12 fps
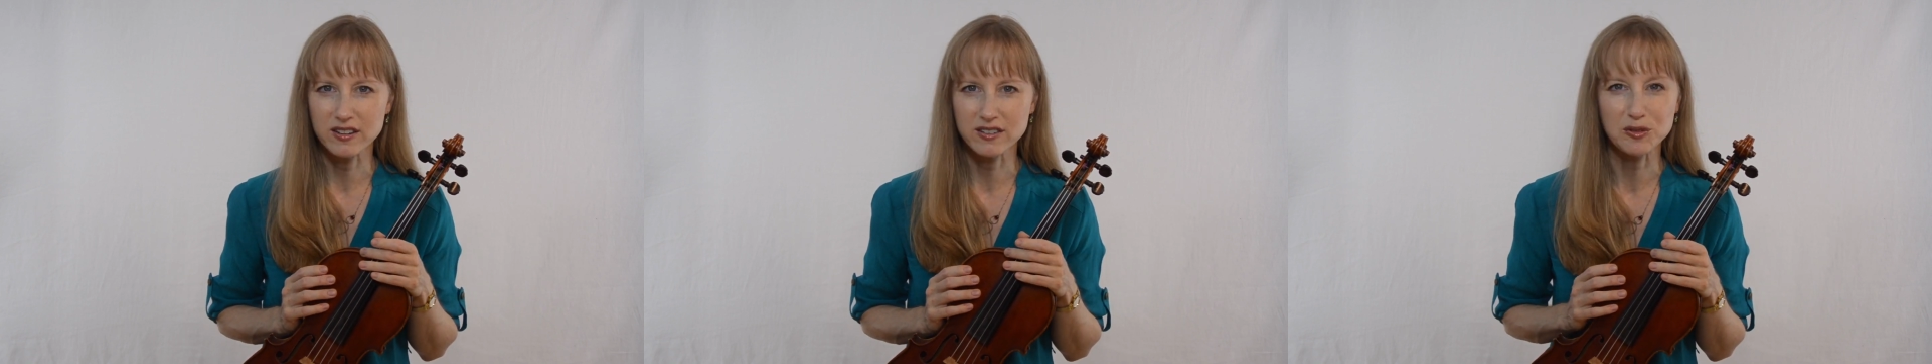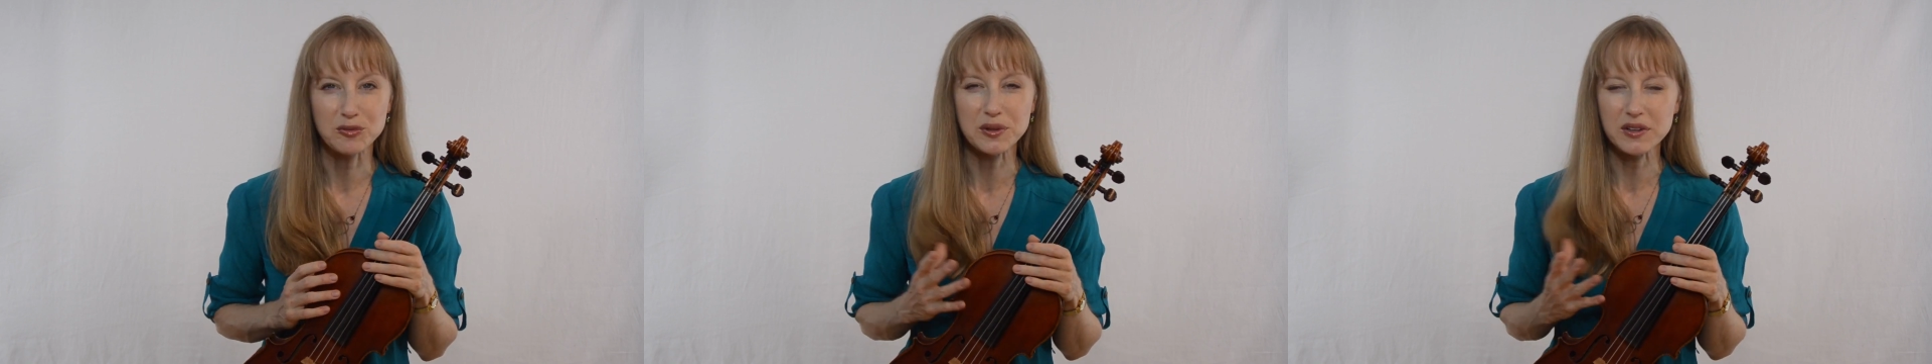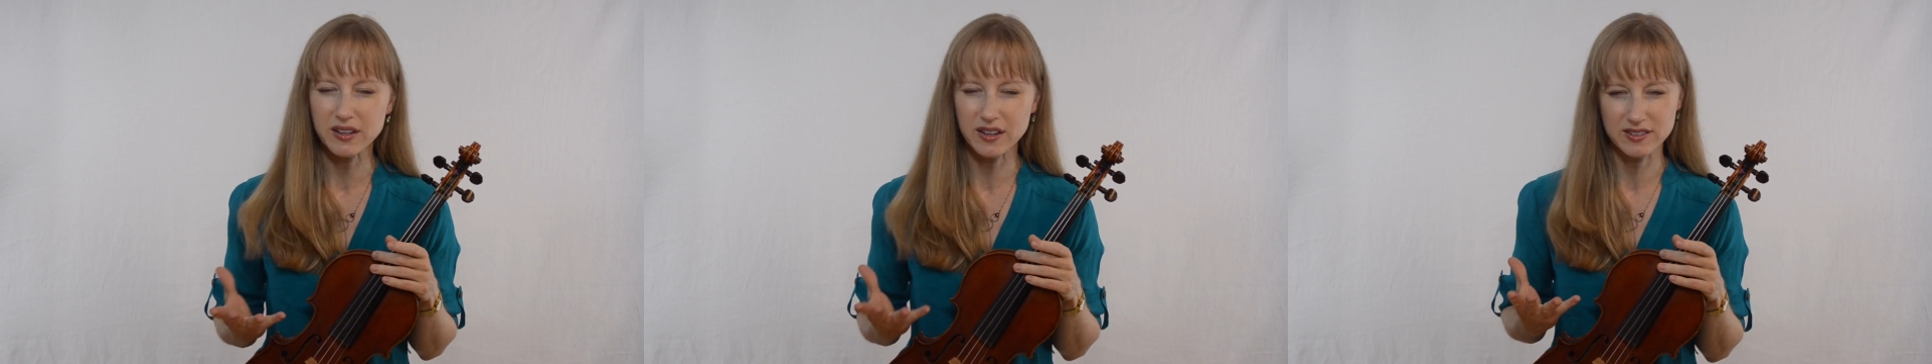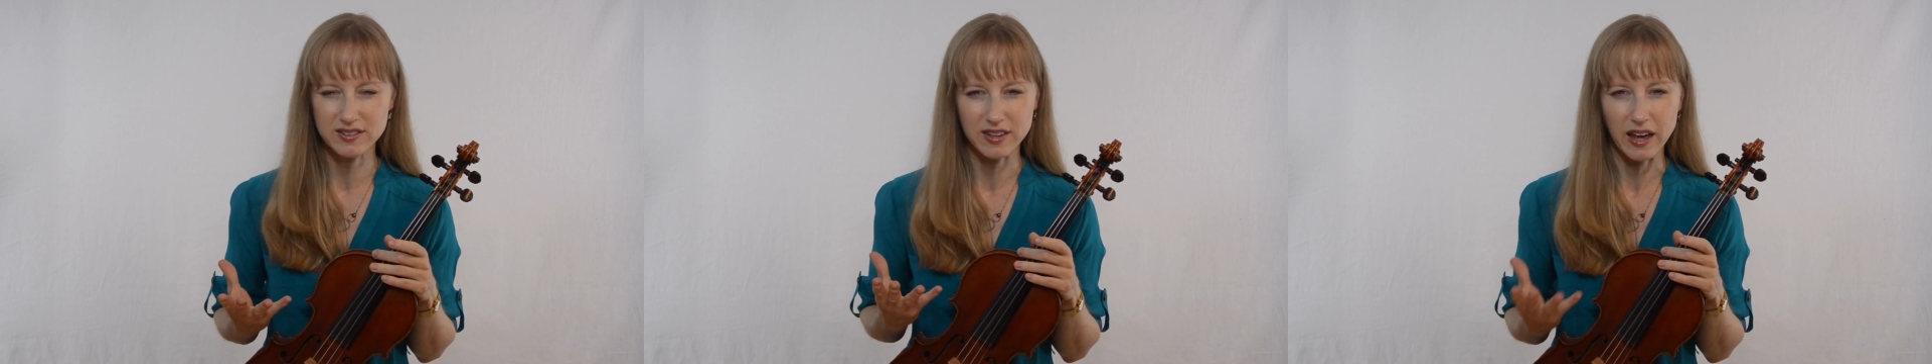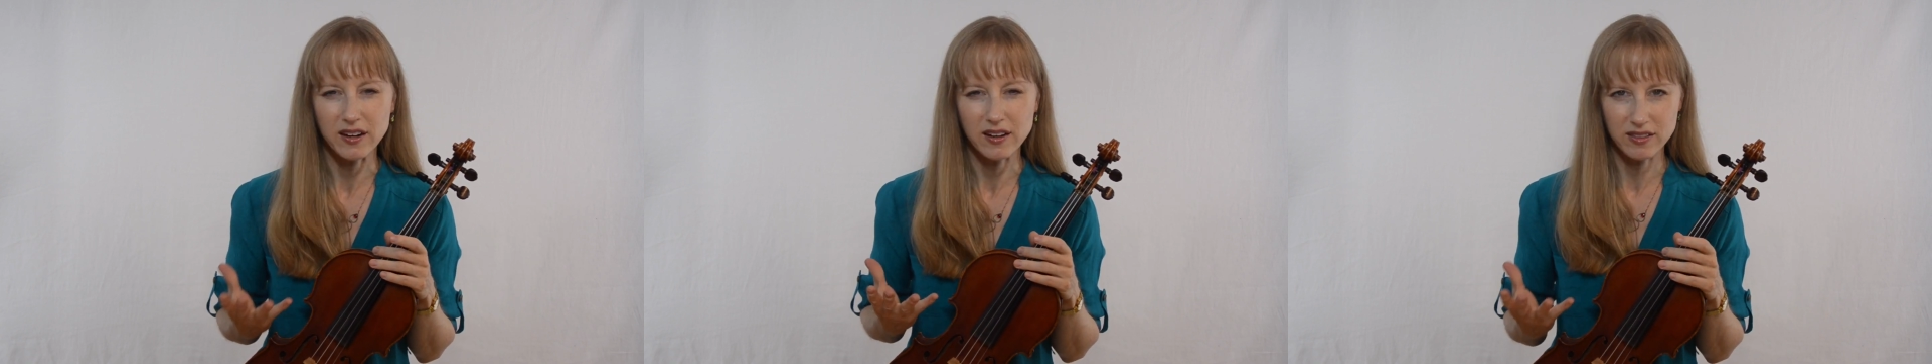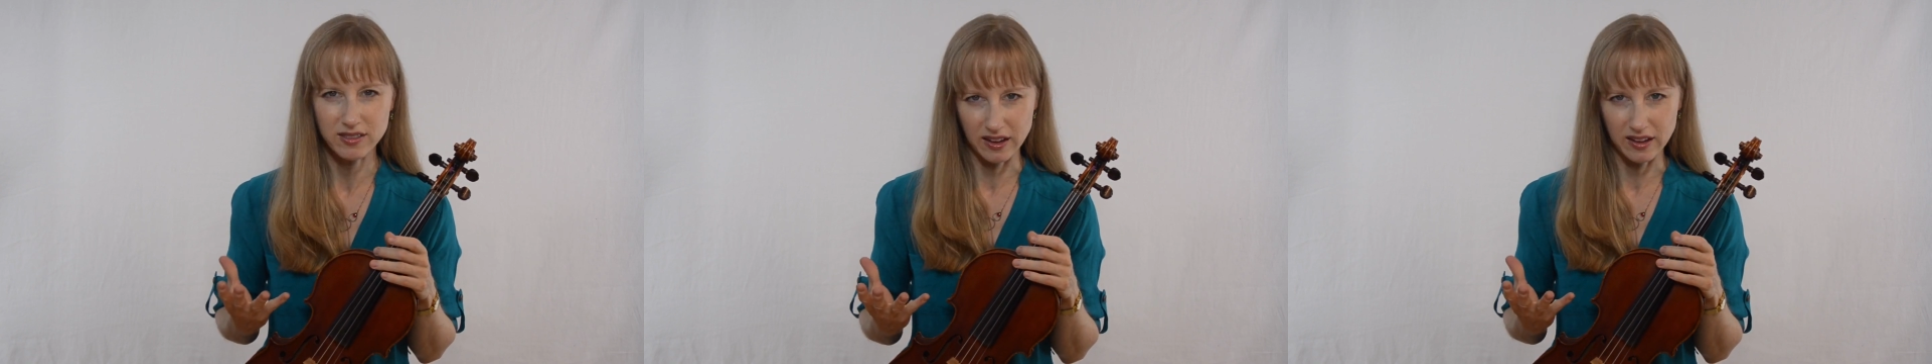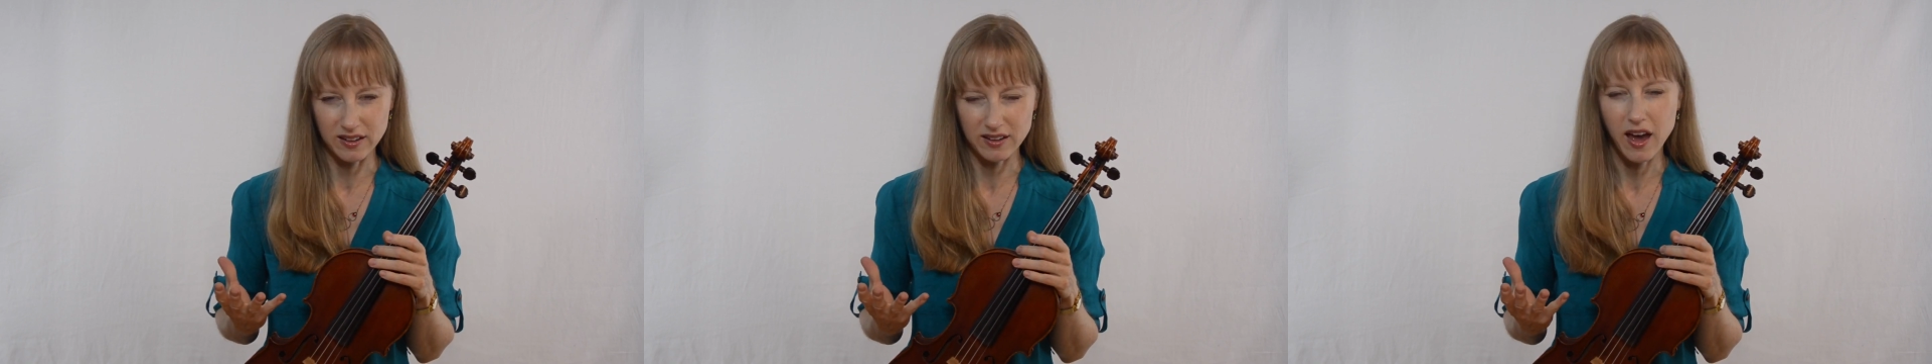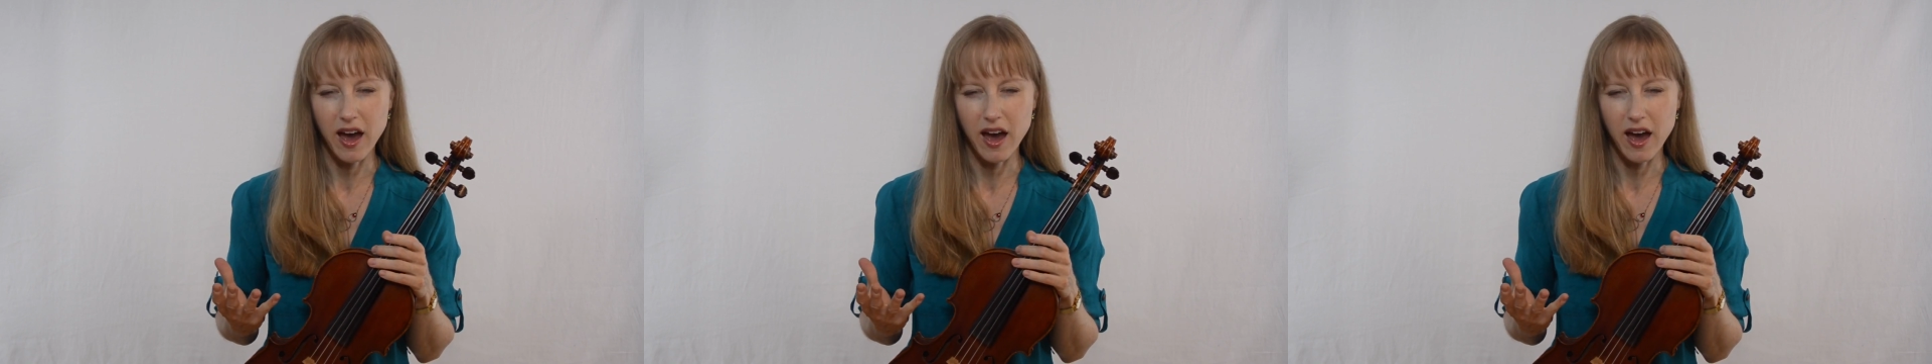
is a really exciting thing,